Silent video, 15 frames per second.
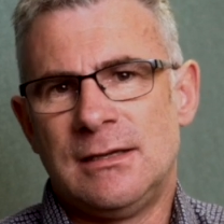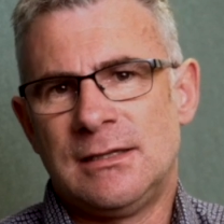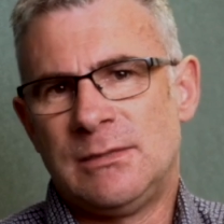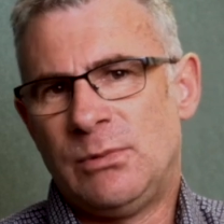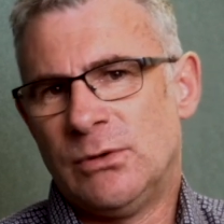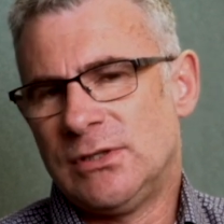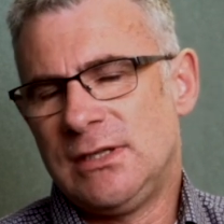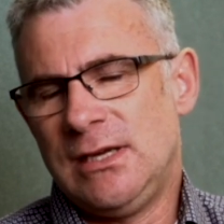to
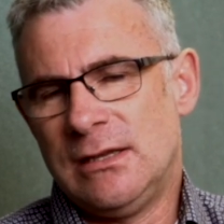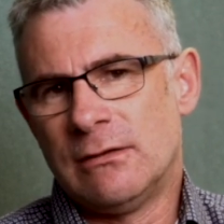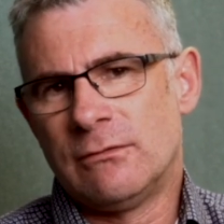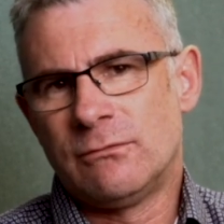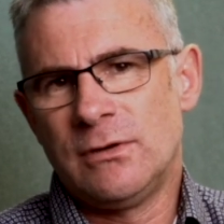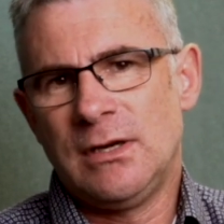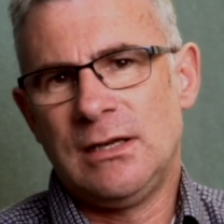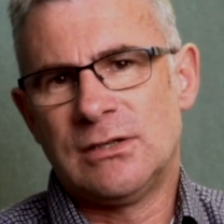put together
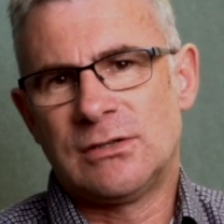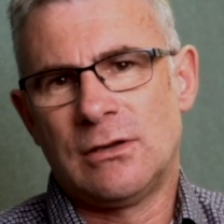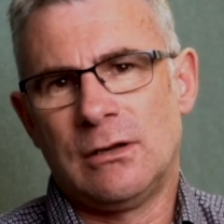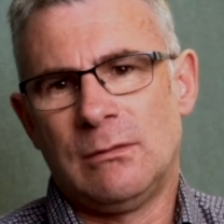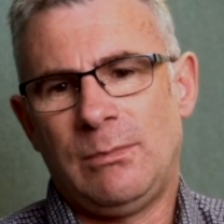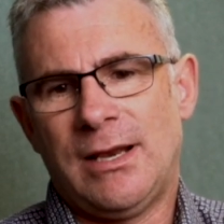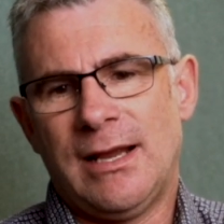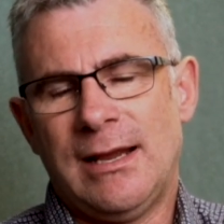really
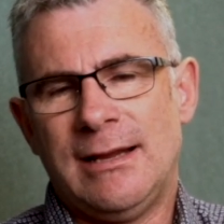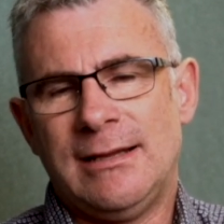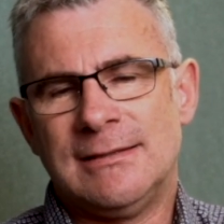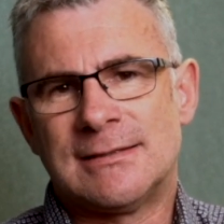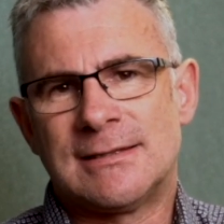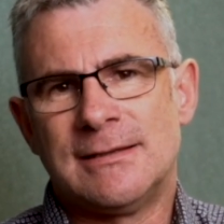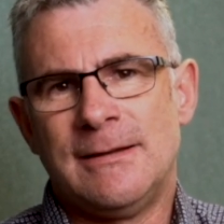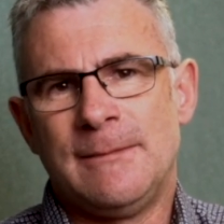solid
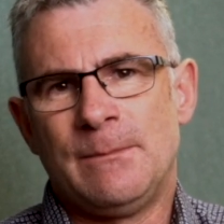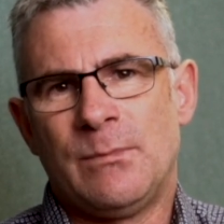plans